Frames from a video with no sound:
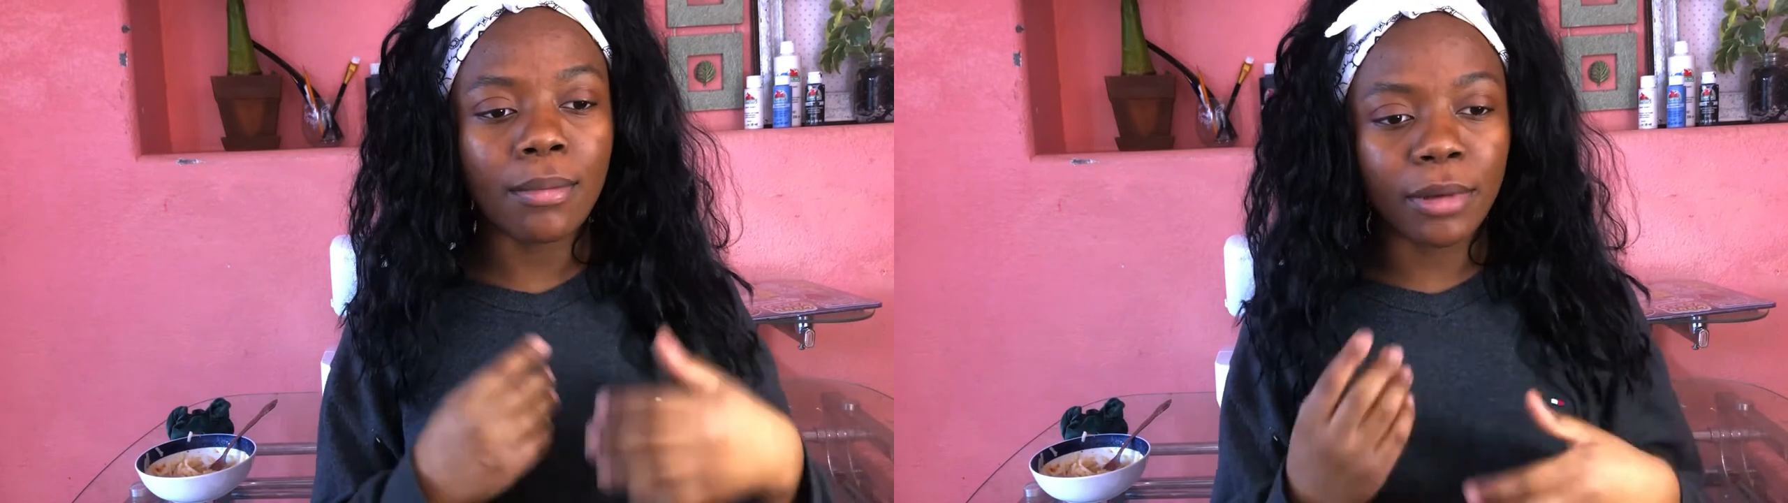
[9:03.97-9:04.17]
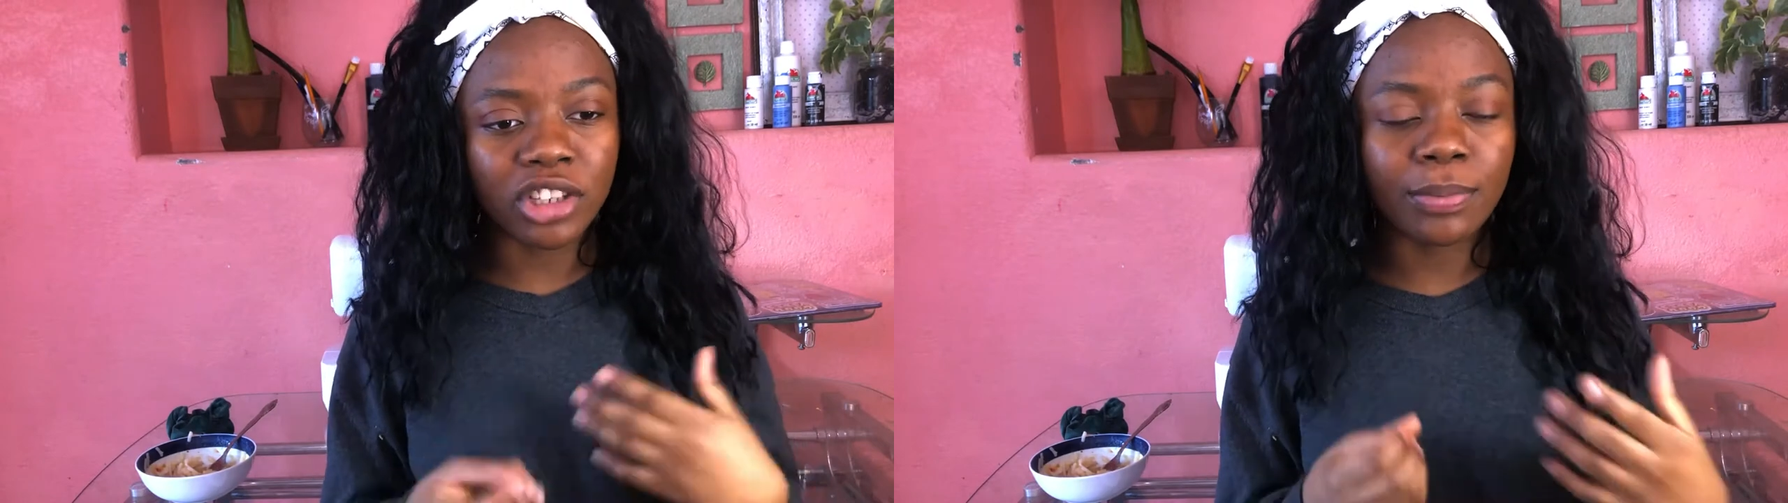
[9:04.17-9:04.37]

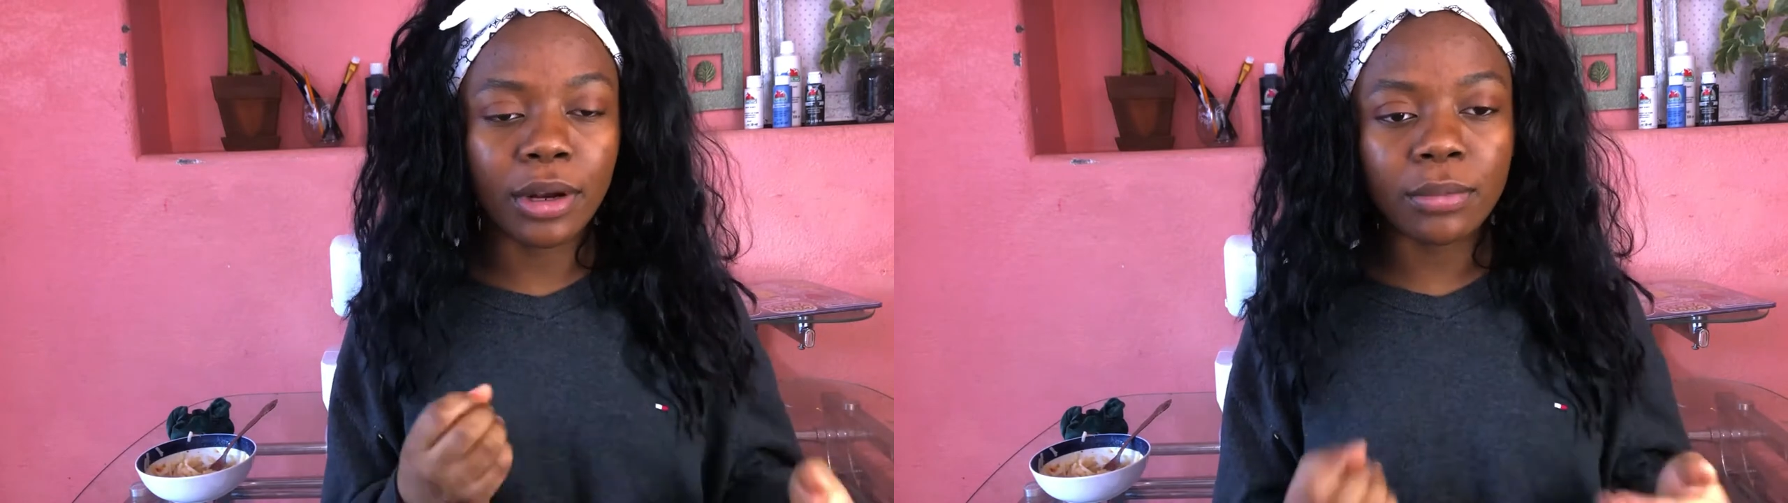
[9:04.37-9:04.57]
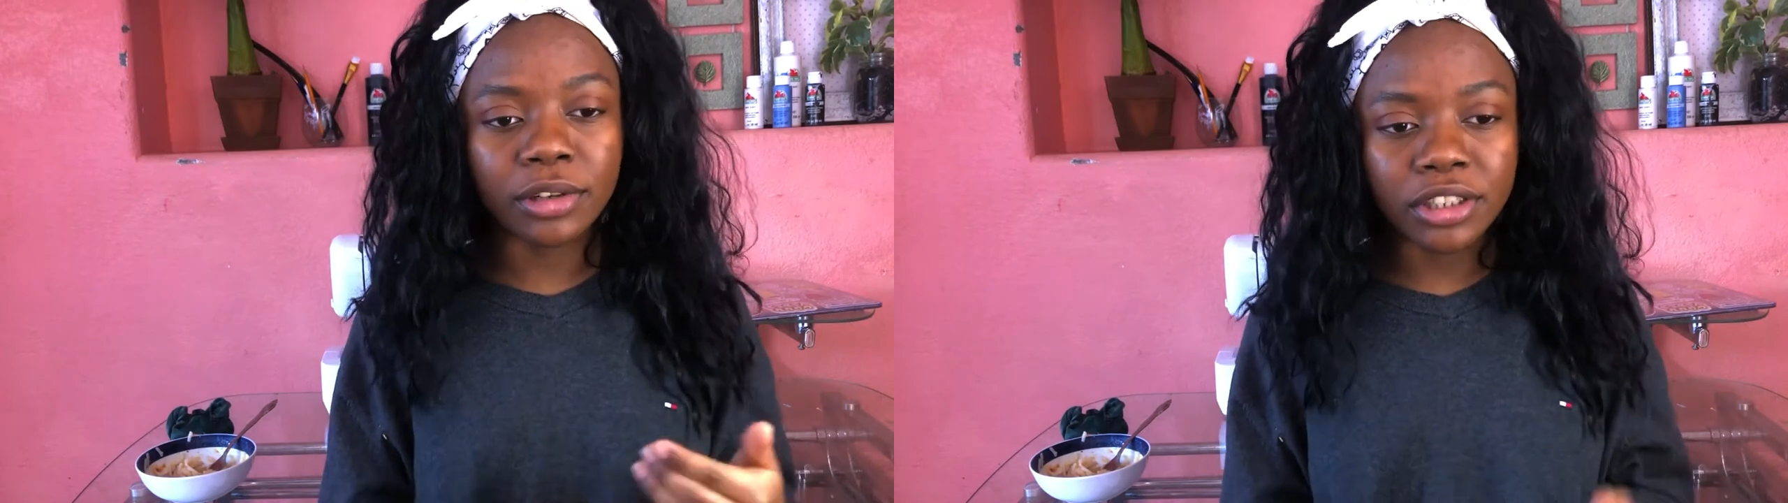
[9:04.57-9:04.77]
a much
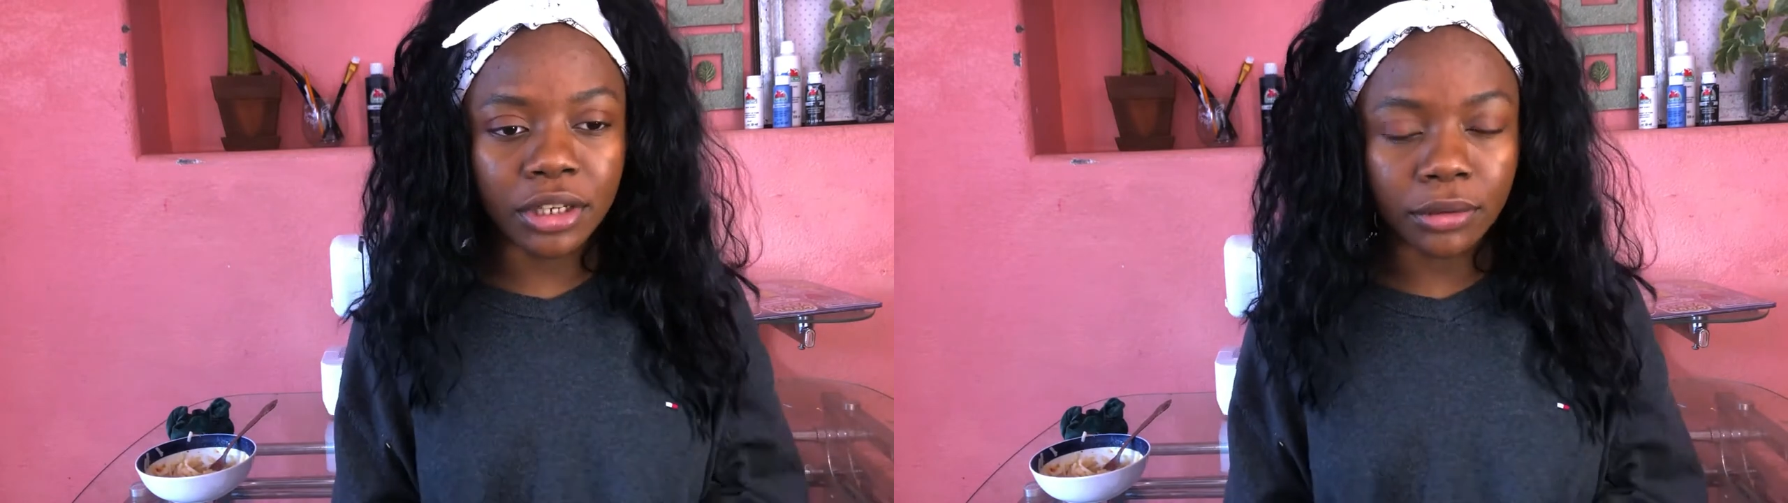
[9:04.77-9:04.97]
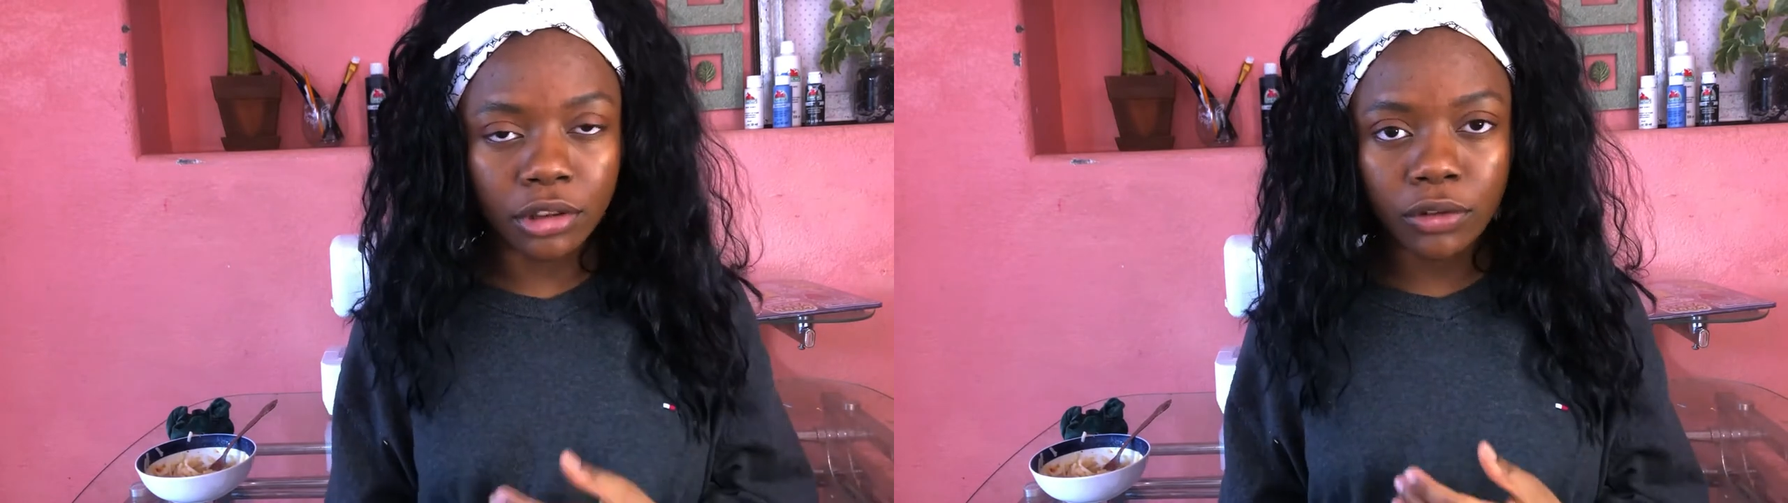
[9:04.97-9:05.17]
better
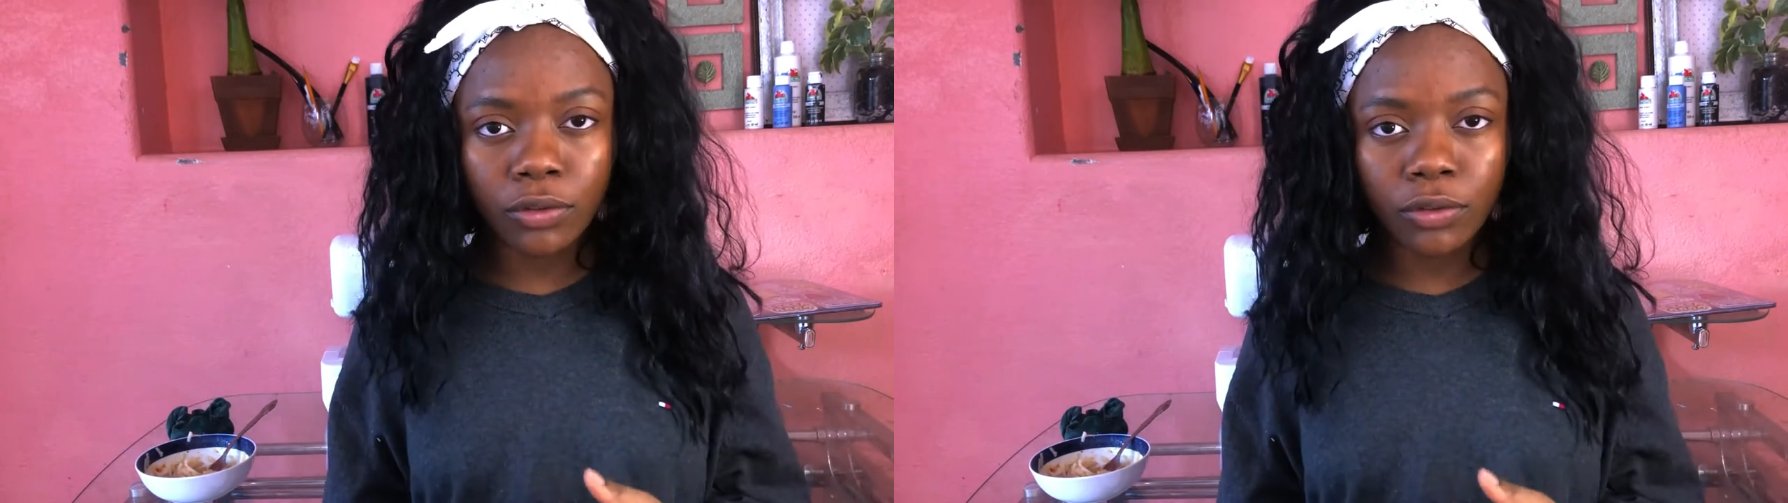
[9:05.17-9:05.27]
material